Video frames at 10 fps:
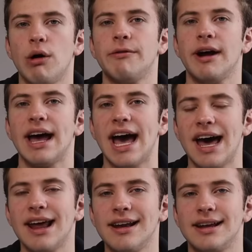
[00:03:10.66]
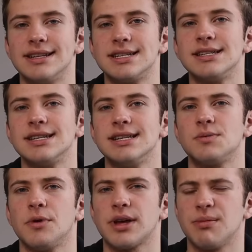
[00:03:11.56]
However, I had
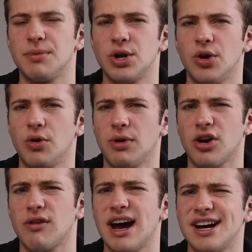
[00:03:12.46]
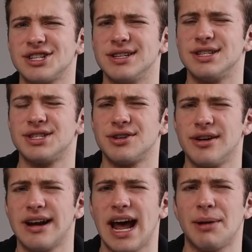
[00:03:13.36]
instances where the computer would crash in
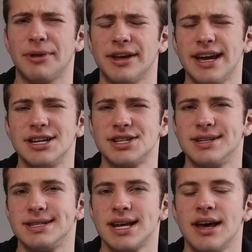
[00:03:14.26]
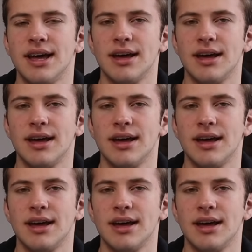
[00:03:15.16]
certain applications.